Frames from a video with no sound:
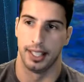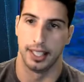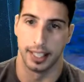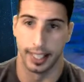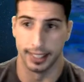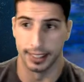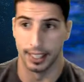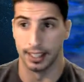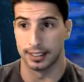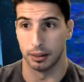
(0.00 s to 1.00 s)
and uh,
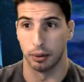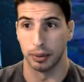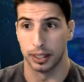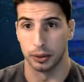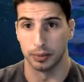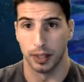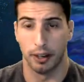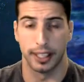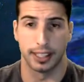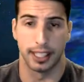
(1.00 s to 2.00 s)
let's see what we can do.
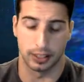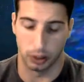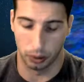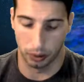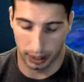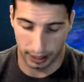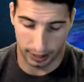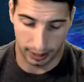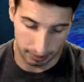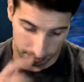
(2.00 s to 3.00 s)
Alright guys, so uh,